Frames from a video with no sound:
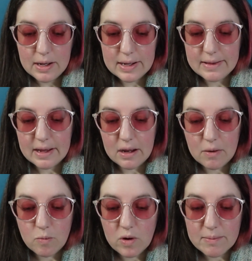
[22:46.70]
And
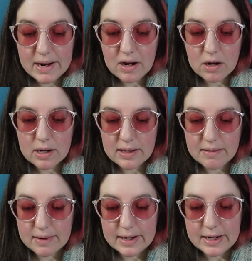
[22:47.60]
then, what am I currently
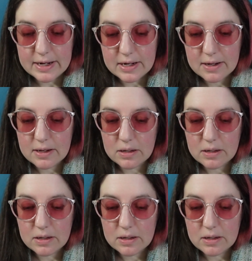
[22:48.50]
reading?